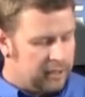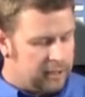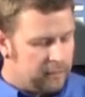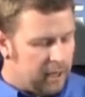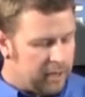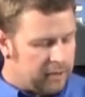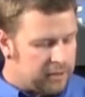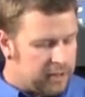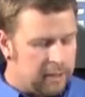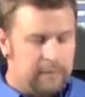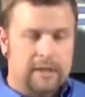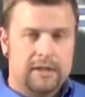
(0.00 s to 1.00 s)
These models
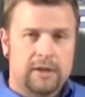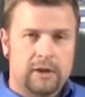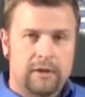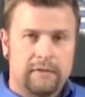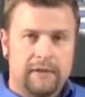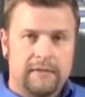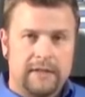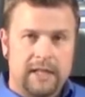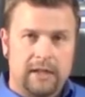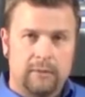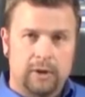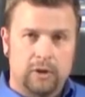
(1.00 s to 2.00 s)
come in a 0 to
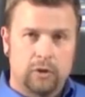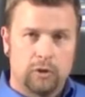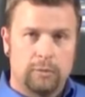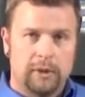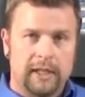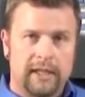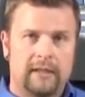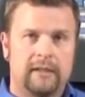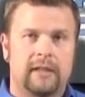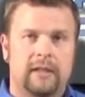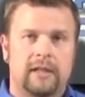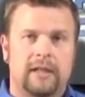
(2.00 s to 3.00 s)
15 with a dual bleed,
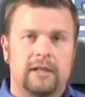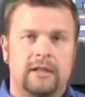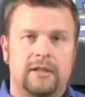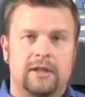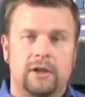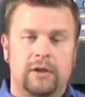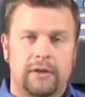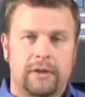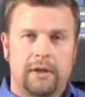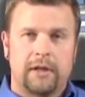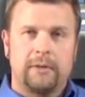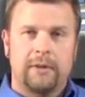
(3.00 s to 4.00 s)
0 to
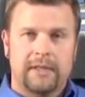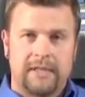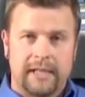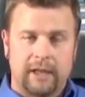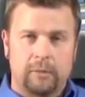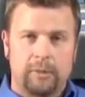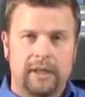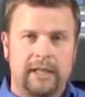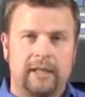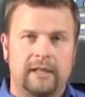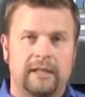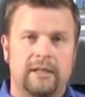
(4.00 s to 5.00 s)
30 with a single
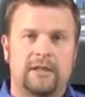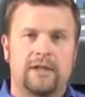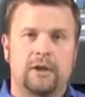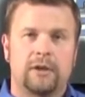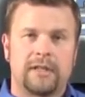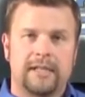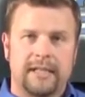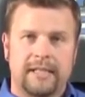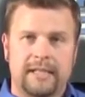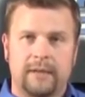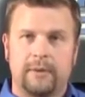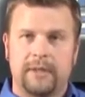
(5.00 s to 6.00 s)
bleed, 0 to
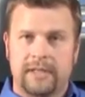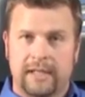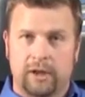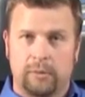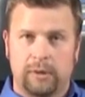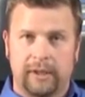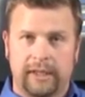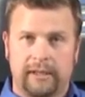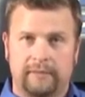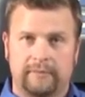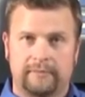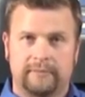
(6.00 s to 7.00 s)
60 with a single bleed.